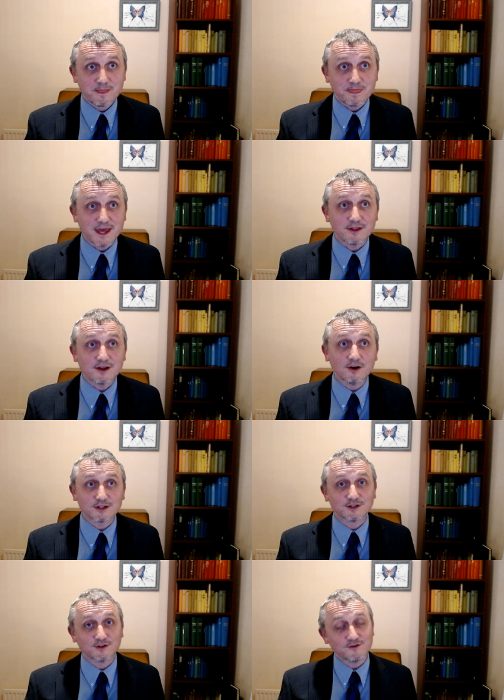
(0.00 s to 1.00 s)
Now, there are
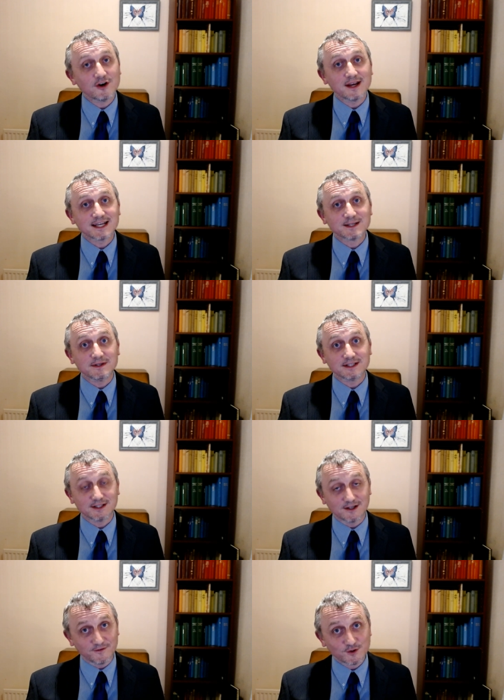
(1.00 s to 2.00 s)
lots of non-Aspies
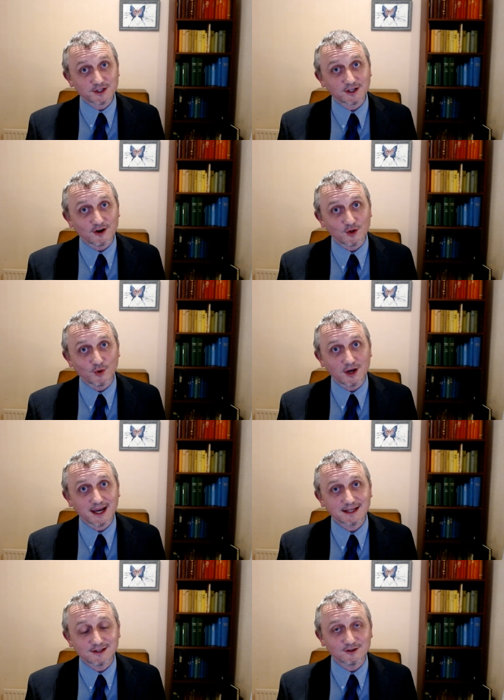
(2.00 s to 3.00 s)
that have also got the work
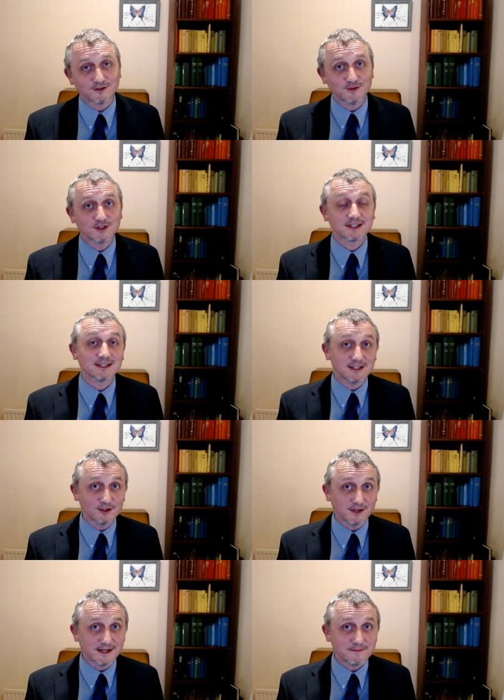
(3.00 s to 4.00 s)
attitude of you just
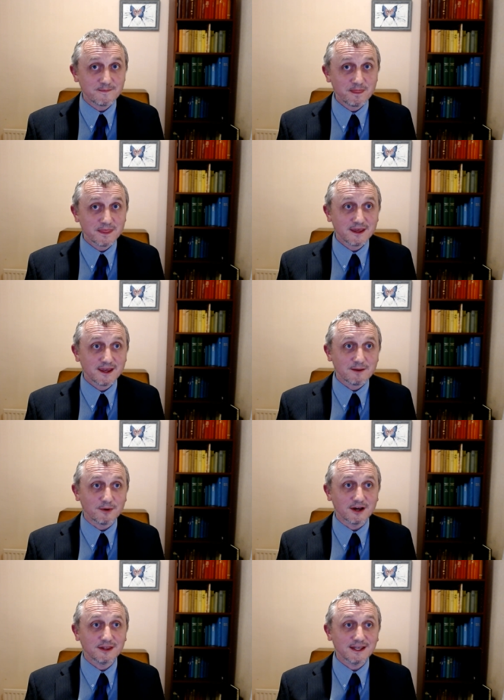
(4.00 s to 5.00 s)
do it.
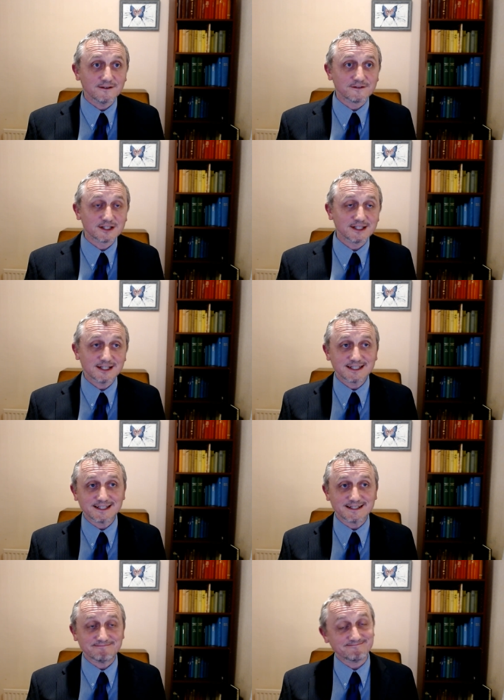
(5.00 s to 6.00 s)
But I think for
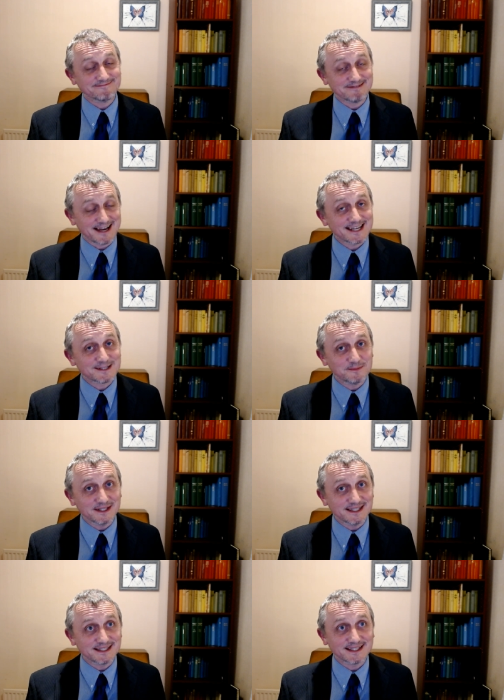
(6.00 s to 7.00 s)
certain
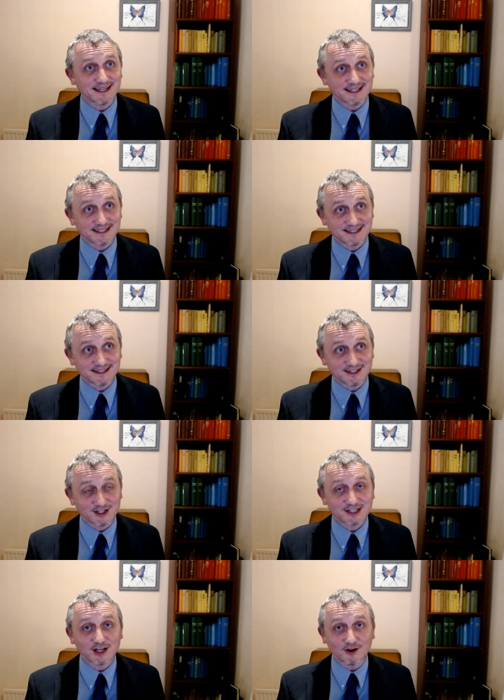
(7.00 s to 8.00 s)
Aspies, it's
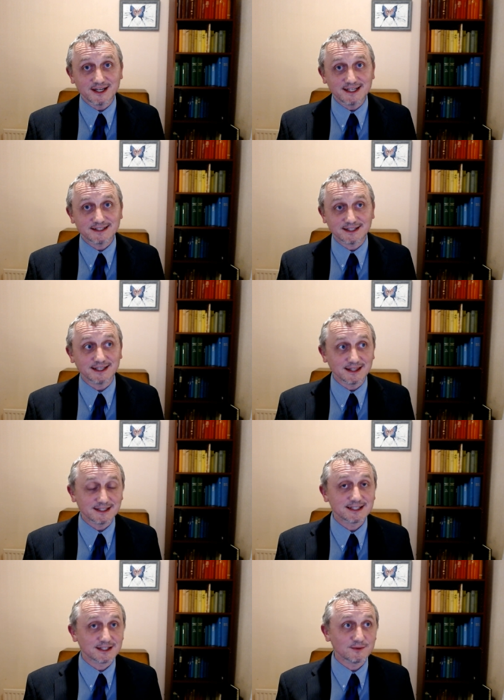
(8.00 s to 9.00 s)
just a lot easier to think
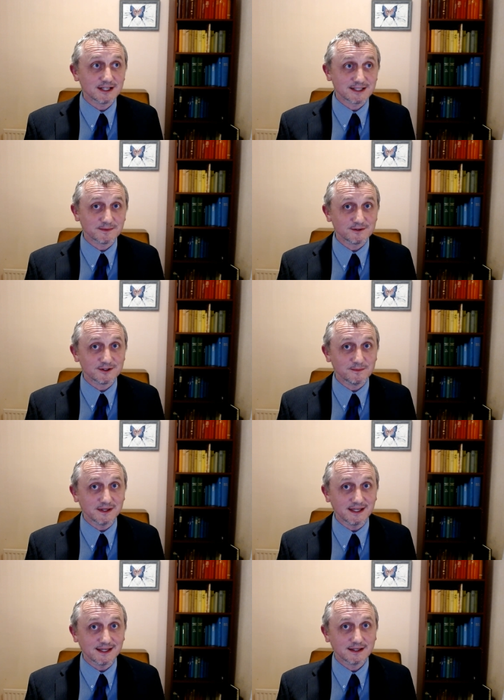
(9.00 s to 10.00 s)
this is the way it's supposed to
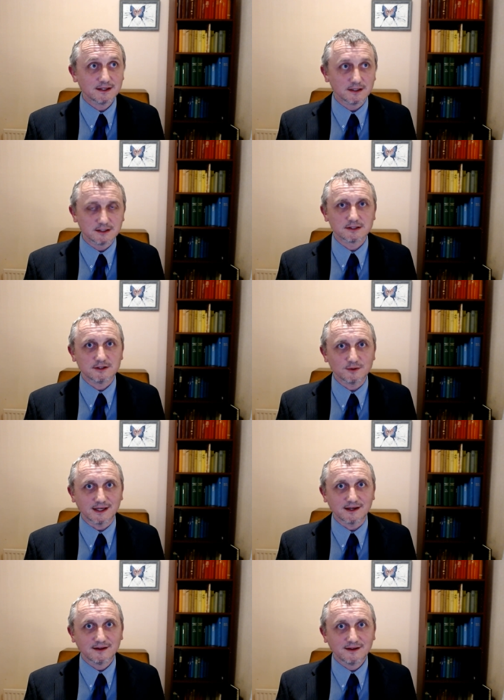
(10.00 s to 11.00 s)
be, just do it.